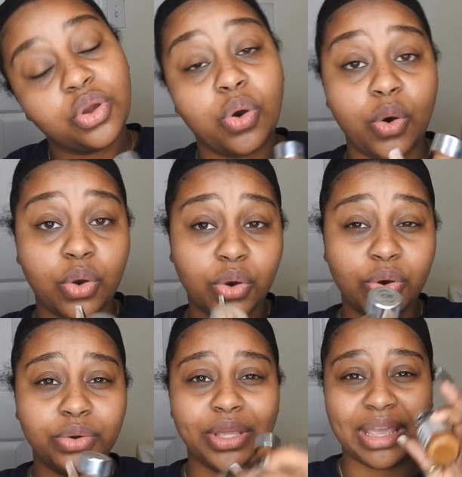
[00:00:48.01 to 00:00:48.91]

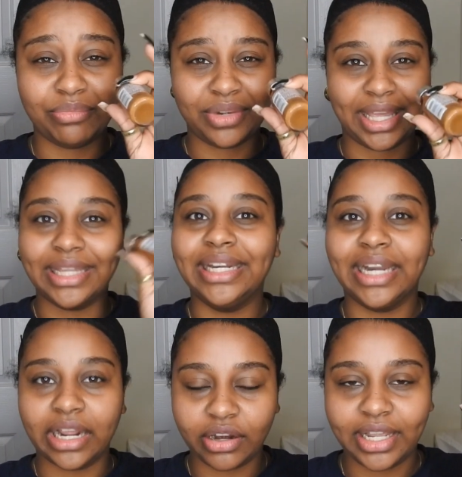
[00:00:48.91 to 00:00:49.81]
cocoa in, like
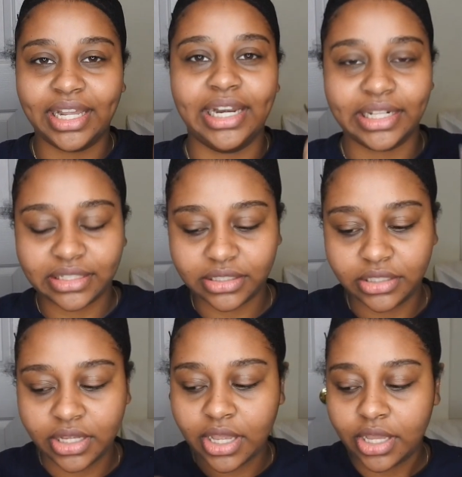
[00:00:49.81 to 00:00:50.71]
literally a
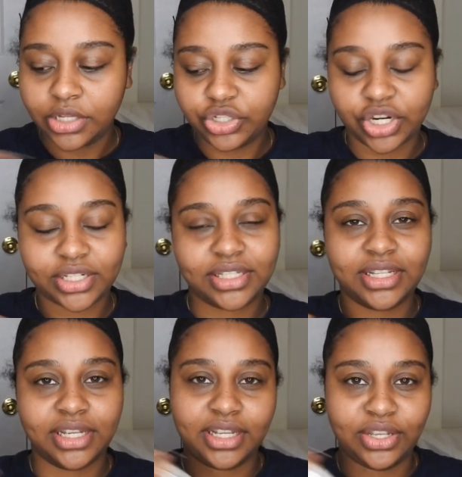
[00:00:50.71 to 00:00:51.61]
little, just
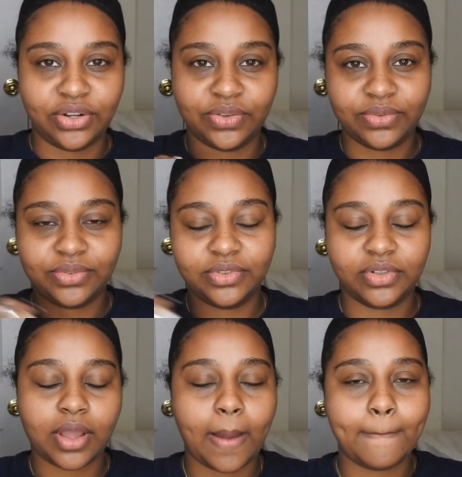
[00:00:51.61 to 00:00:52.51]
to, you know,
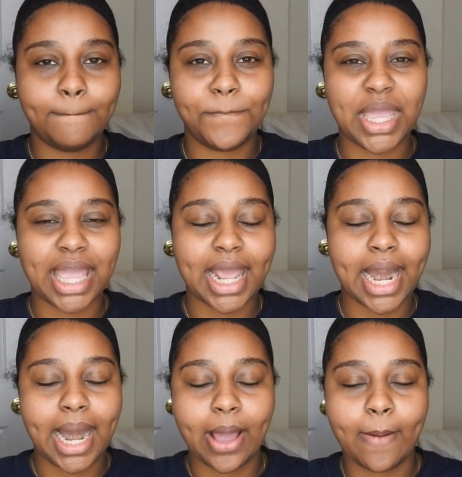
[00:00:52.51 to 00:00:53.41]
make it
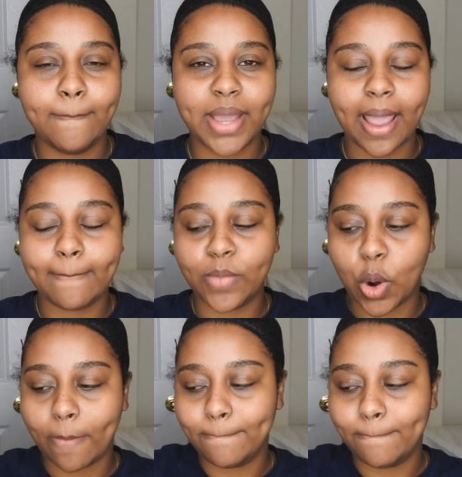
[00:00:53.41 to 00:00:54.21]
a little bit more